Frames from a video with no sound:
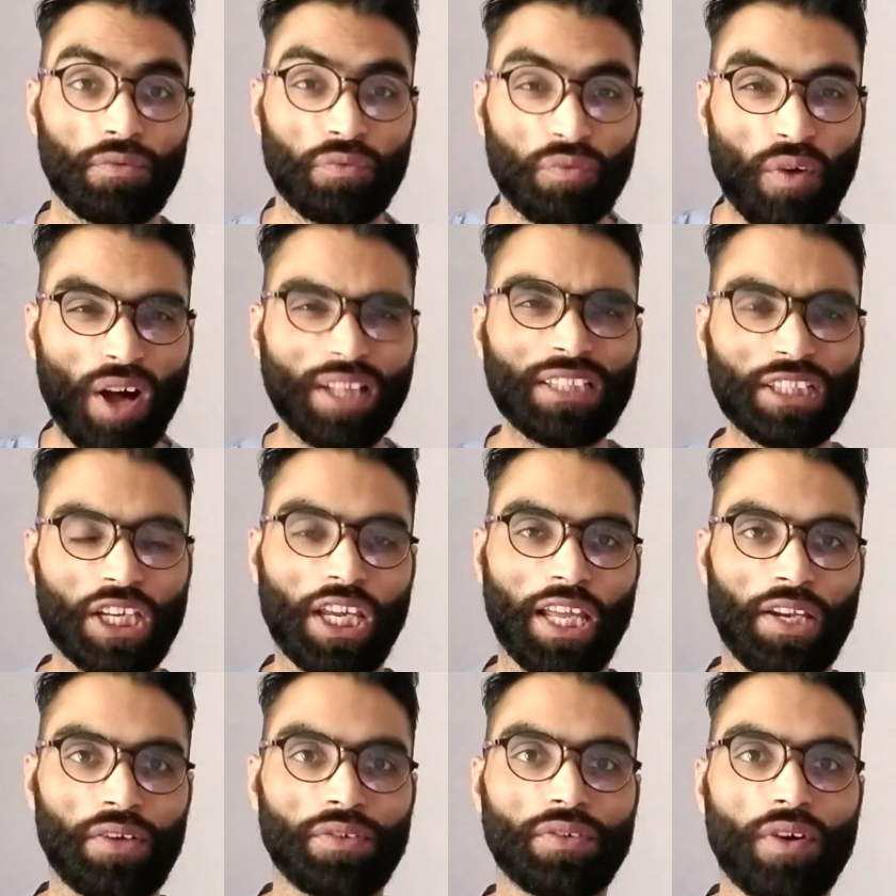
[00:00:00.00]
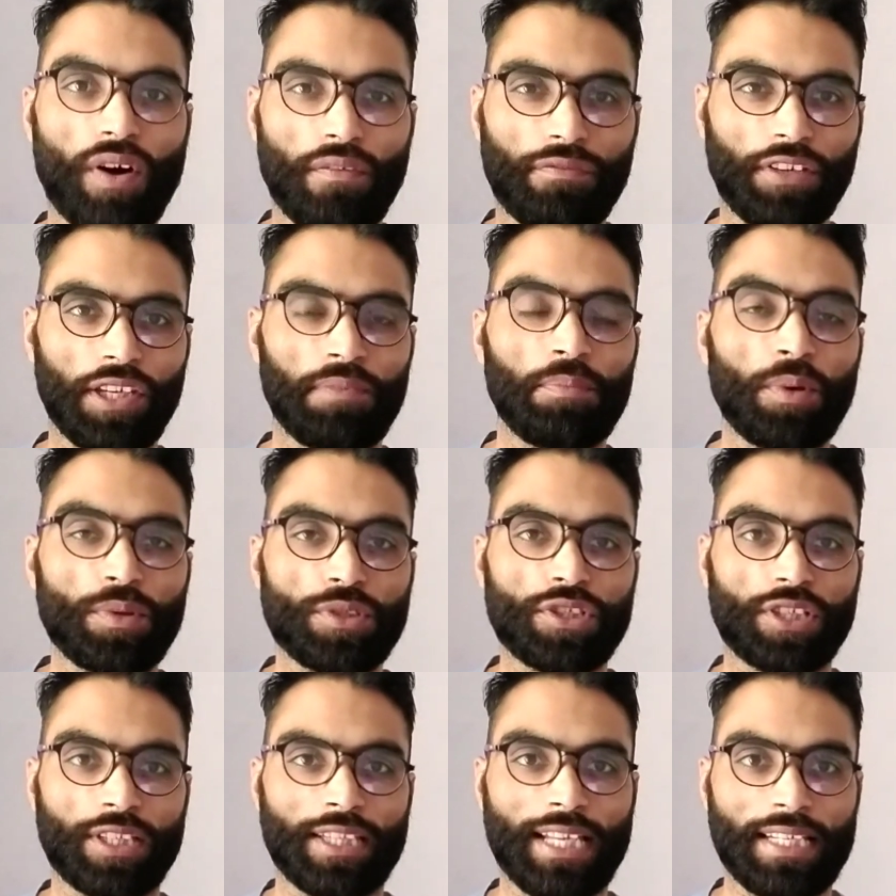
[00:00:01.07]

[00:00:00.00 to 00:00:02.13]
volcano of emotion